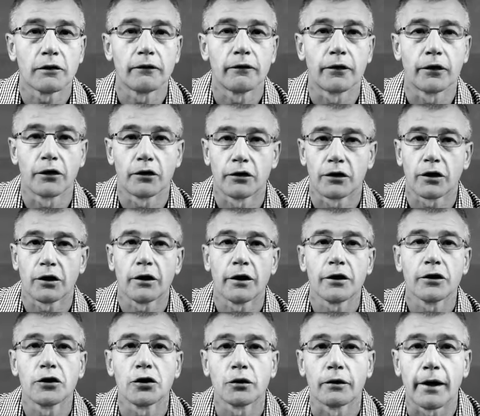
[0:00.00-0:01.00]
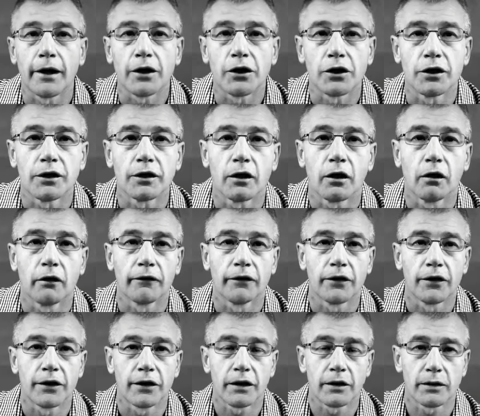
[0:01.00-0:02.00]
for the entire duration of
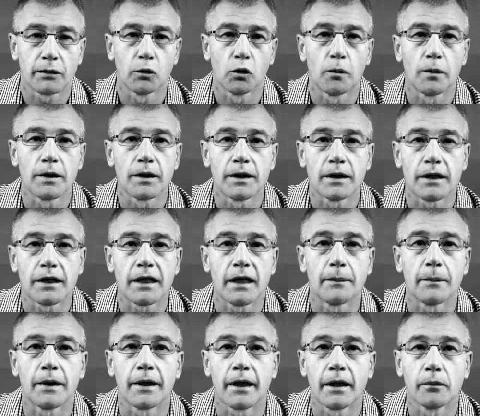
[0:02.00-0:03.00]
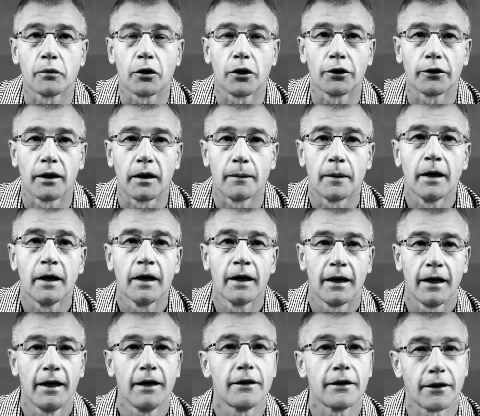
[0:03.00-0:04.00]
the Small Business MBA program,
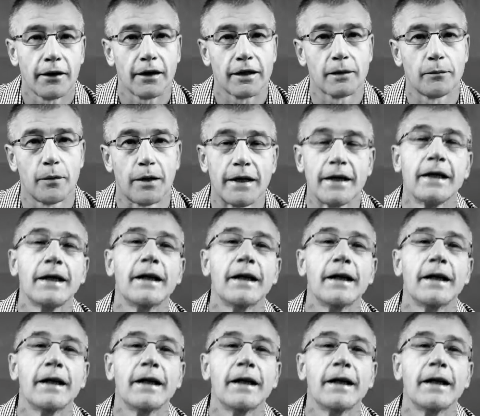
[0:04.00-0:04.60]
and that's me.